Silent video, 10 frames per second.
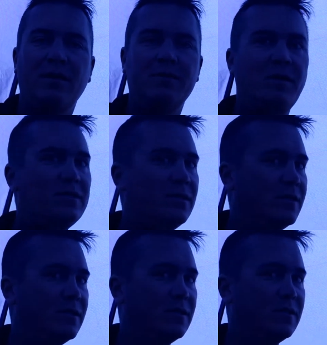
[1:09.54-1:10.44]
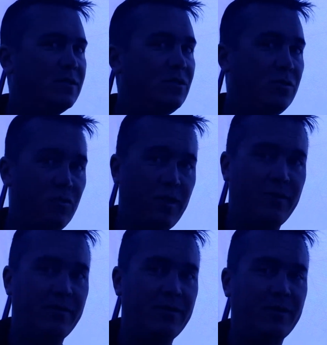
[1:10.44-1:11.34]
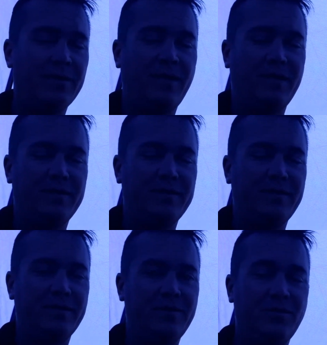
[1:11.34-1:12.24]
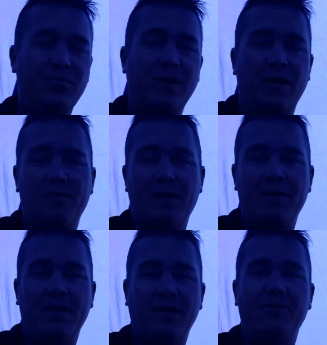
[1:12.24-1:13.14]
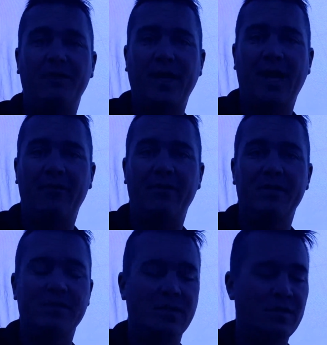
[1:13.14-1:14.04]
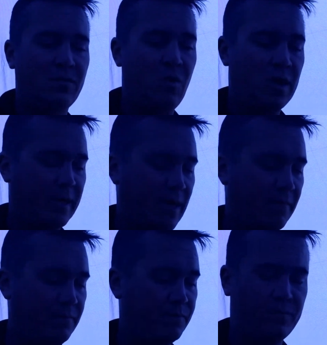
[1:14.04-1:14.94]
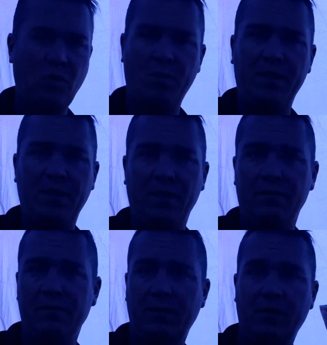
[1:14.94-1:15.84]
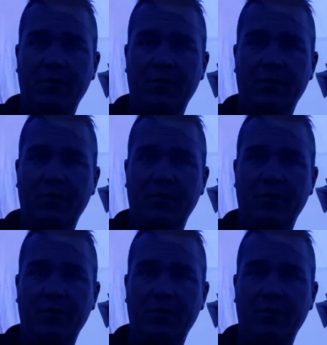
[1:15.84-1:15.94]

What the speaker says: as much as 200 to maybe 100 calories walking out. No big deal. You